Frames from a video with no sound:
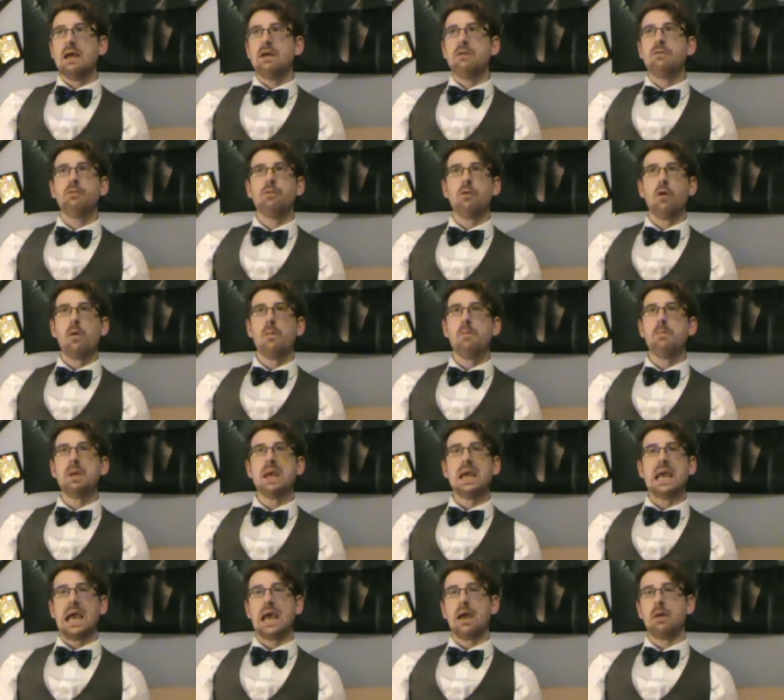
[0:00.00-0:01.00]
from
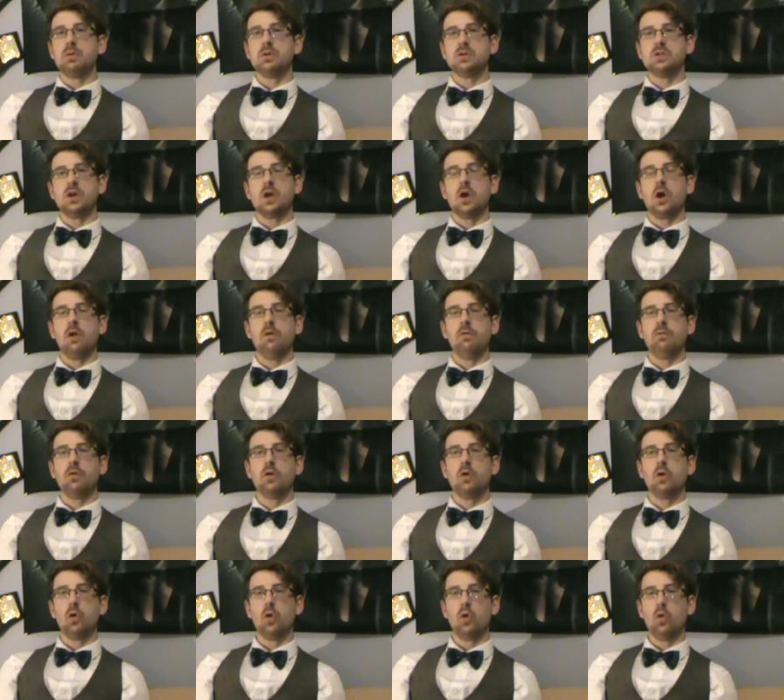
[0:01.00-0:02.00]
being able to kind of
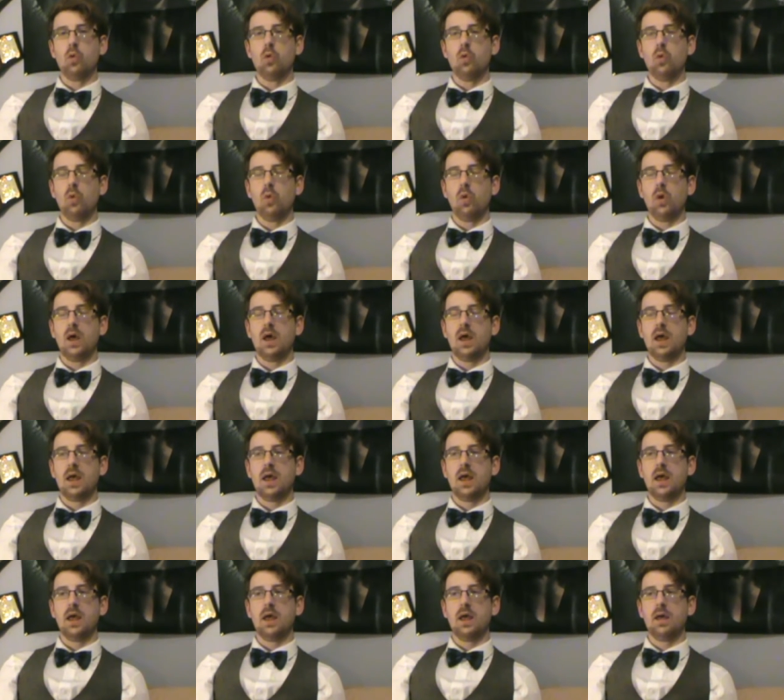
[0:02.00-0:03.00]
call
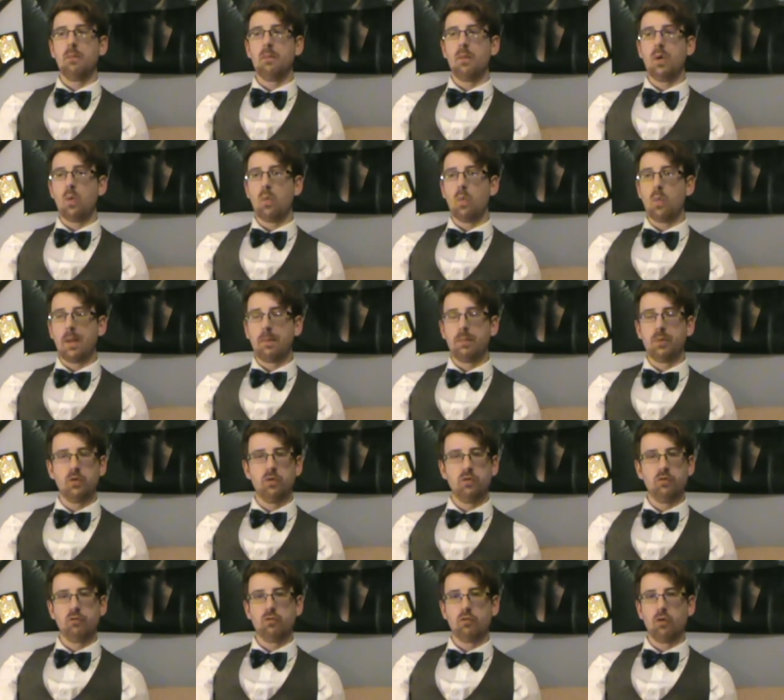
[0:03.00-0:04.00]
um,
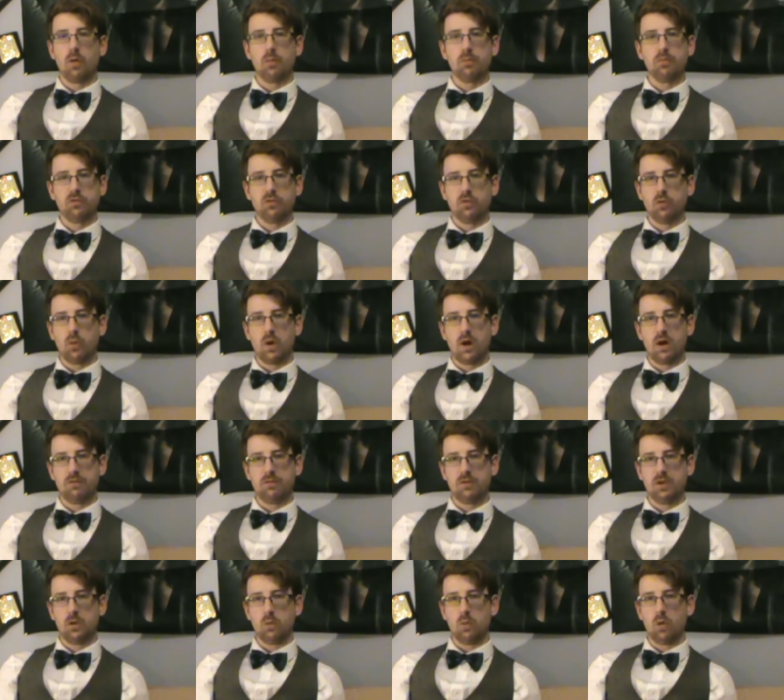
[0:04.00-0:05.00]
weapons drops to
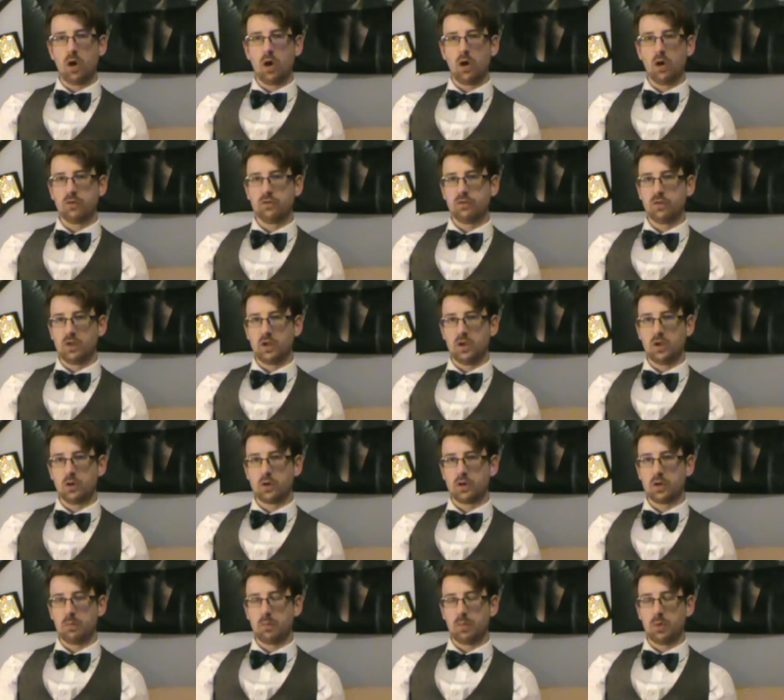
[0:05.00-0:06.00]
wherever you are so that you
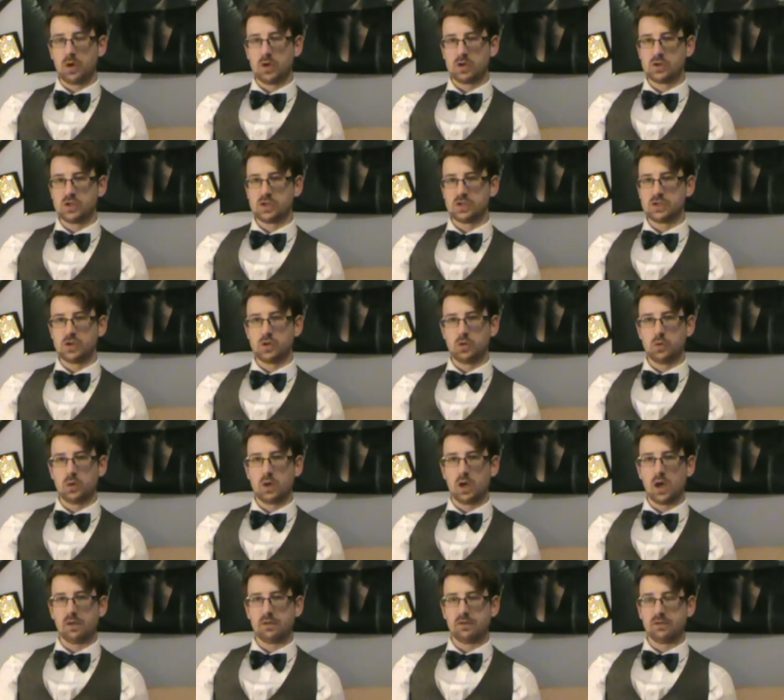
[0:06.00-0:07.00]
can purchase new
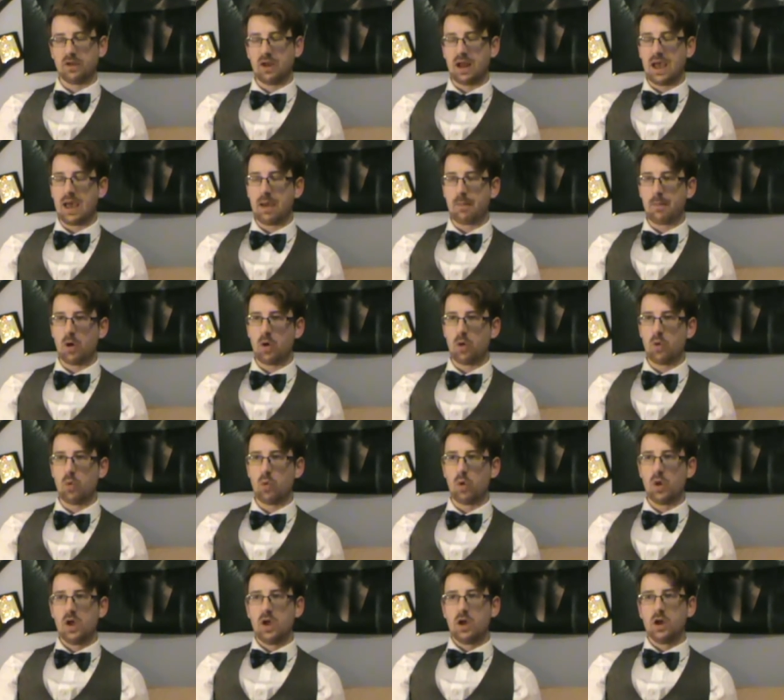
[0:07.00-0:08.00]
guns and
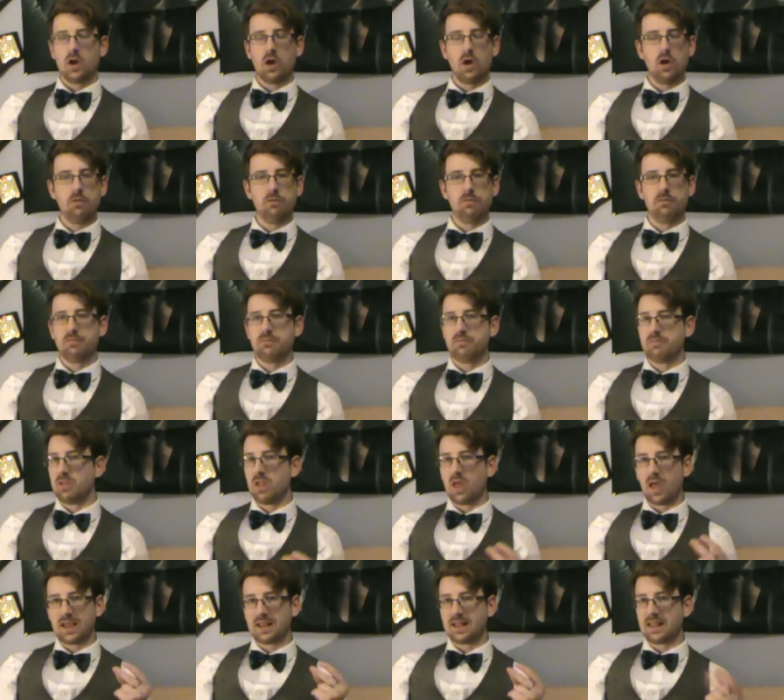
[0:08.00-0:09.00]
ammo kind of
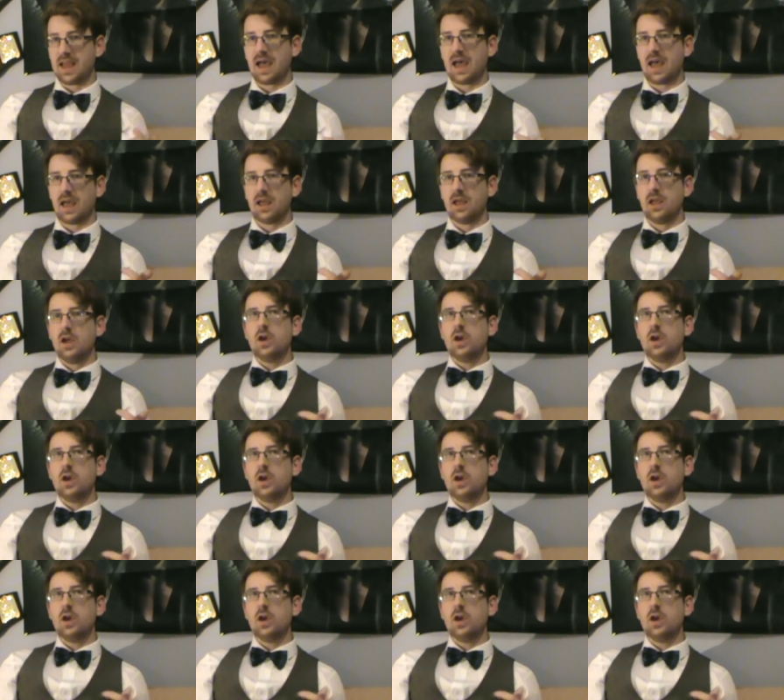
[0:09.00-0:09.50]
like that